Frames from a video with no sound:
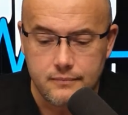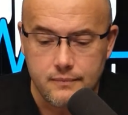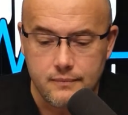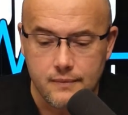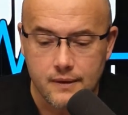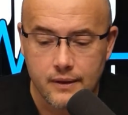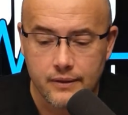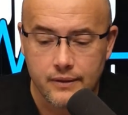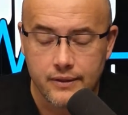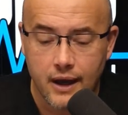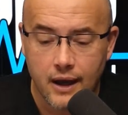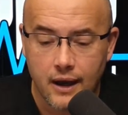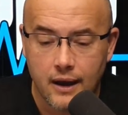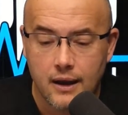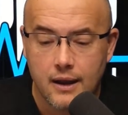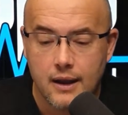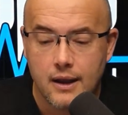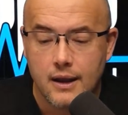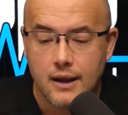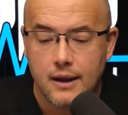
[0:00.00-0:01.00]
The
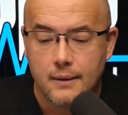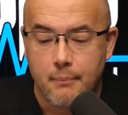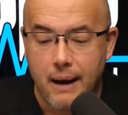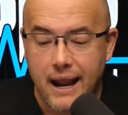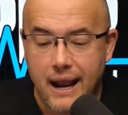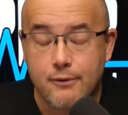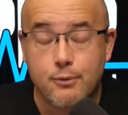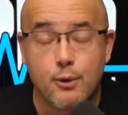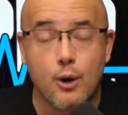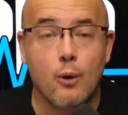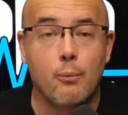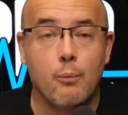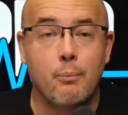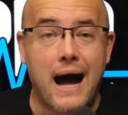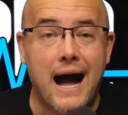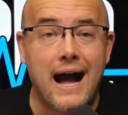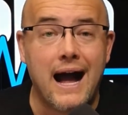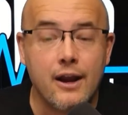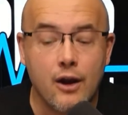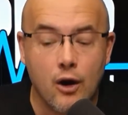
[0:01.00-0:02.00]

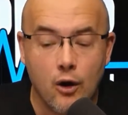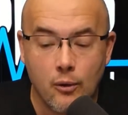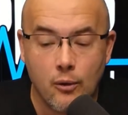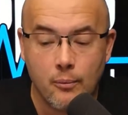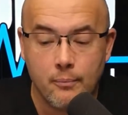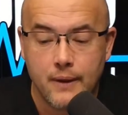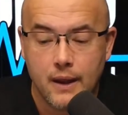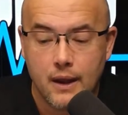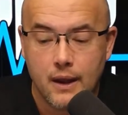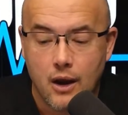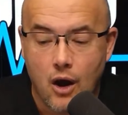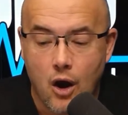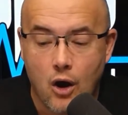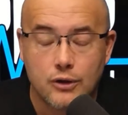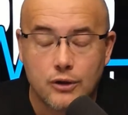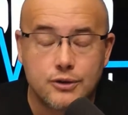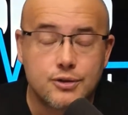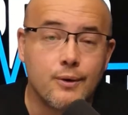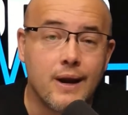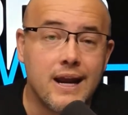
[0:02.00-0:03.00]
microbiome
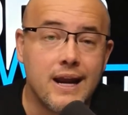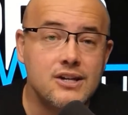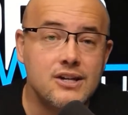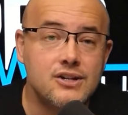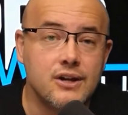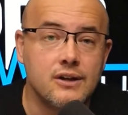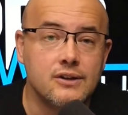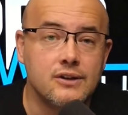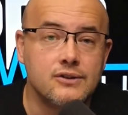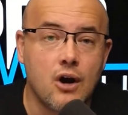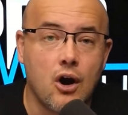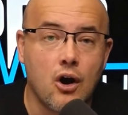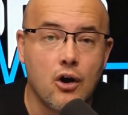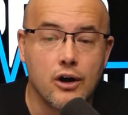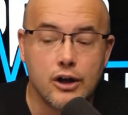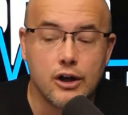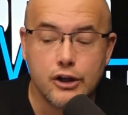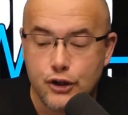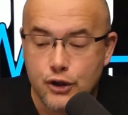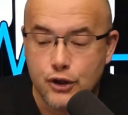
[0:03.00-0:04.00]
alterations
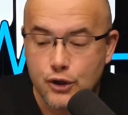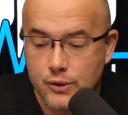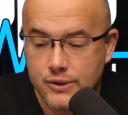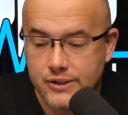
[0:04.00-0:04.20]
are a huge